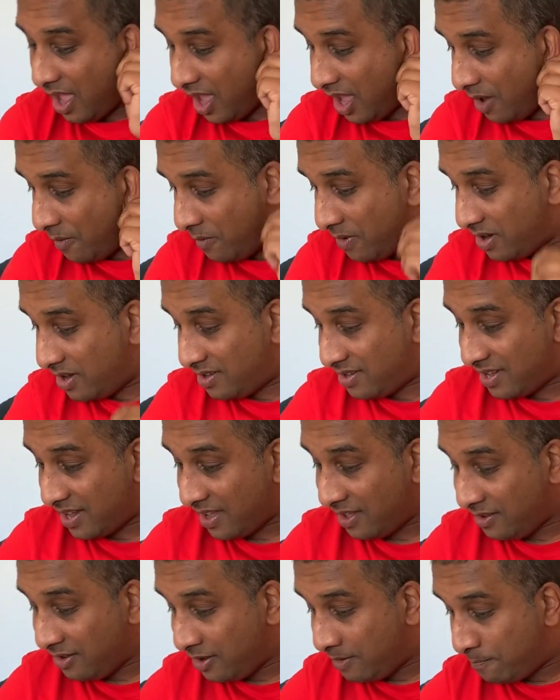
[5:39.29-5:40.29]
I want to
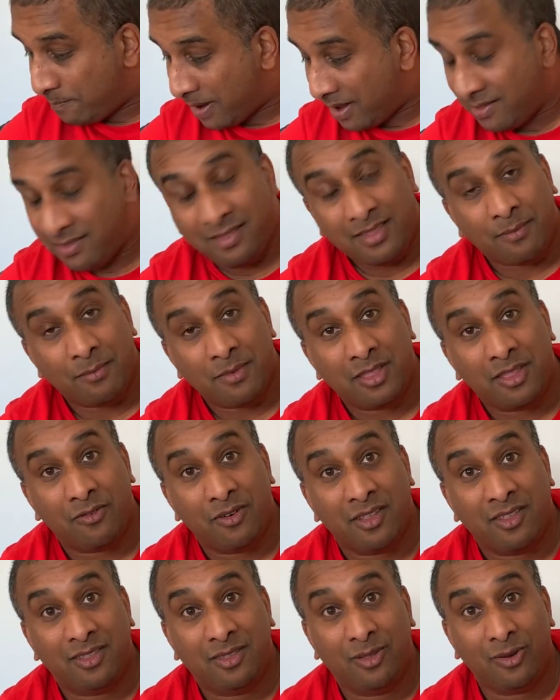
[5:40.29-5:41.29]
tell you about some of the
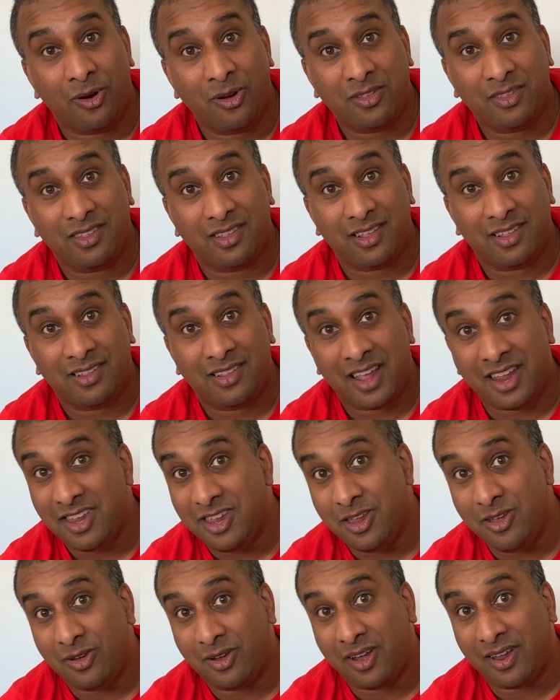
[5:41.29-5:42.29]
resources that
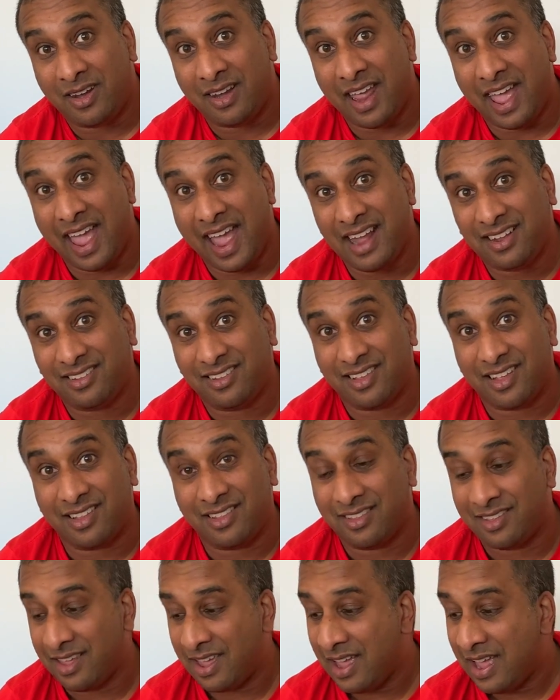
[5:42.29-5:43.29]
you can
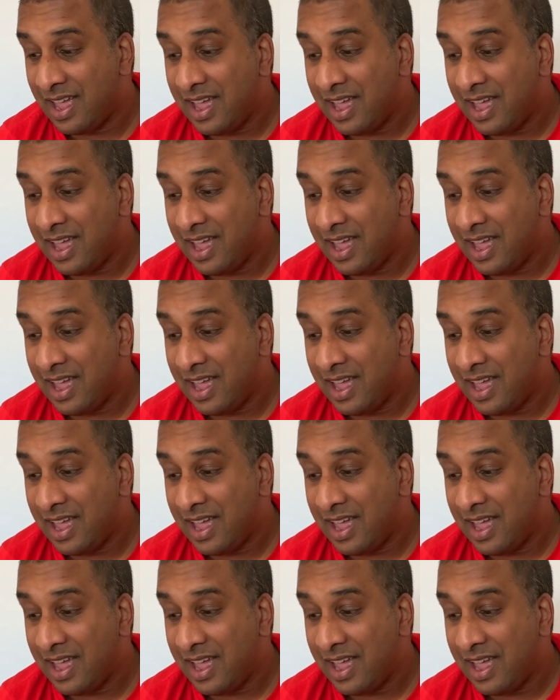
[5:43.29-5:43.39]
access,